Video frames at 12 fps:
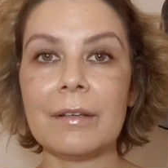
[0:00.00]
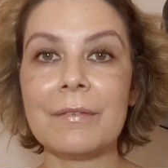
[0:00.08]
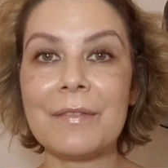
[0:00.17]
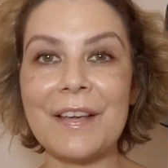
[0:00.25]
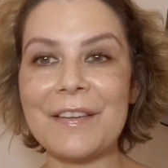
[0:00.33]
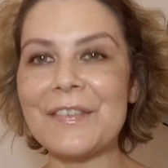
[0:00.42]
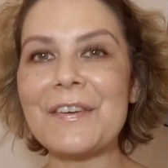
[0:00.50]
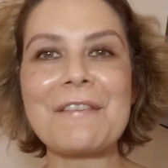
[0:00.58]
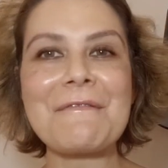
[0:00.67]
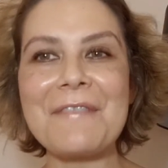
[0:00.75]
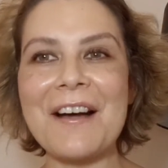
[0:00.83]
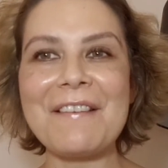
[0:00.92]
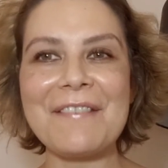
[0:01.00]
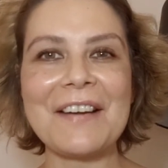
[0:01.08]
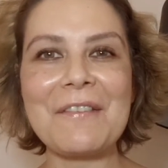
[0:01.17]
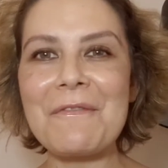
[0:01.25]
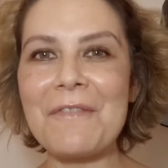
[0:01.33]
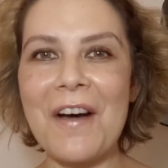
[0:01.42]
these are a 5 out
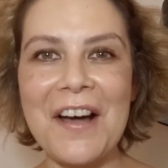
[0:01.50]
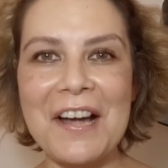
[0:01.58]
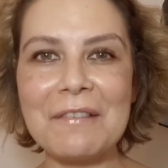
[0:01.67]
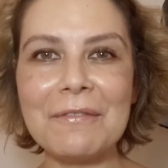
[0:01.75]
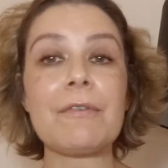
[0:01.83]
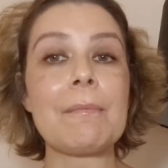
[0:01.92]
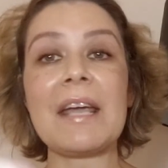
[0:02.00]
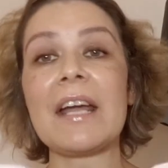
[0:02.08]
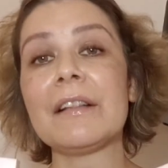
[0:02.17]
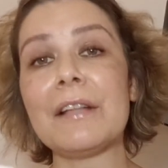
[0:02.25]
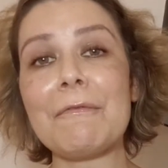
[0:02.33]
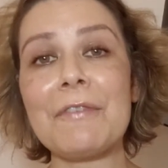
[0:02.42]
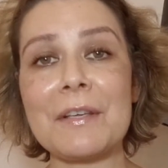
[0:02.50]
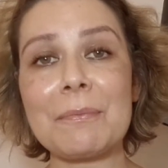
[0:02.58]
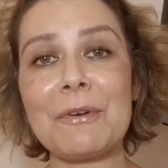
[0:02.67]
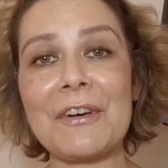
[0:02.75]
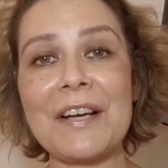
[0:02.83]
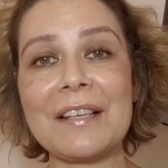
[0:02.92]
of 5. For me, I love these
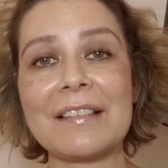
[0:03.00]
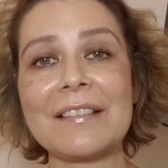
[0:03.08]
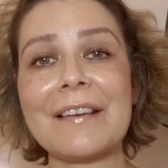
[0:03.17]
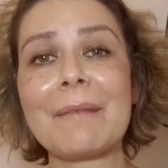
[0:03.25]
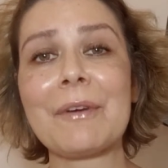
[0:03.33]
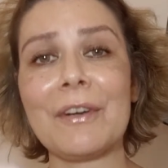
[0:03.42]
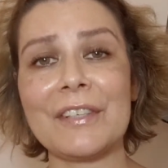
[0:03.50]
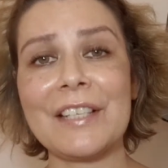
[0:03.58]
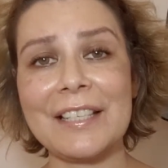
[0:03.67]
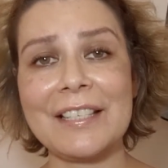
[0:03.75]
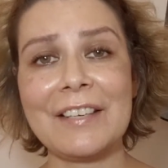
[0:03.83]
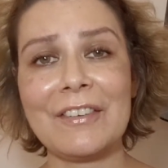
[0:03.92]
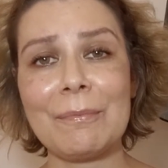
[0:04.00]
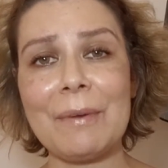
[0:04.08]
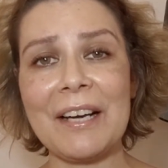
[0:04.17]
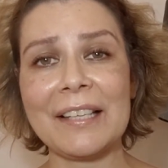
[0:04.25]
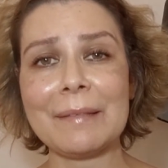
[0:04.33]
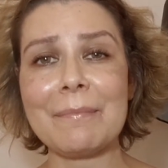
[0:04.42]
products. I'm going to continue
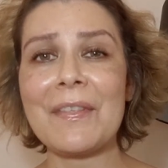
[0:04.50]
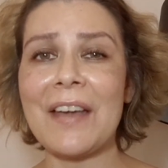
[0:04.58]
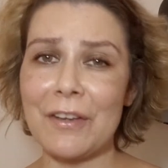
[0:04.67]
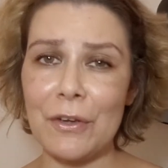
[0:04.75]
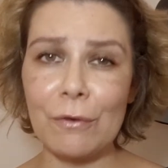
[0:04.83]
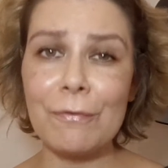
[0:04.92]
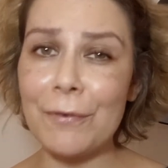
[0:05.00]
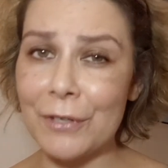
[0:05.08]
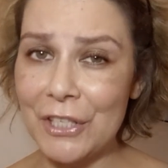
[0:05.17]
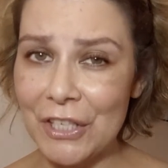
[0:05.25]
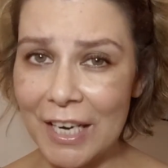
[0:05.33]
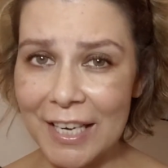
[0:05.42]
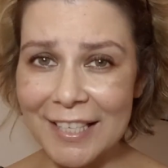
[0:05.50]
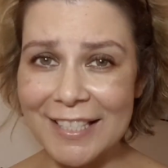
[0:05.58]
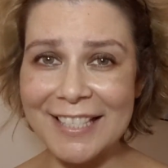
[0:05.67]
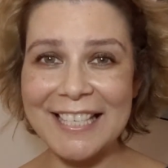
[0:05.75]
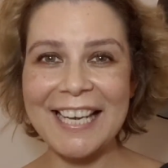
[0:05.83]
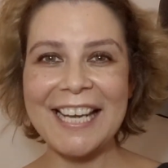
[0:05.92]
buying them. Thank you, ForChics.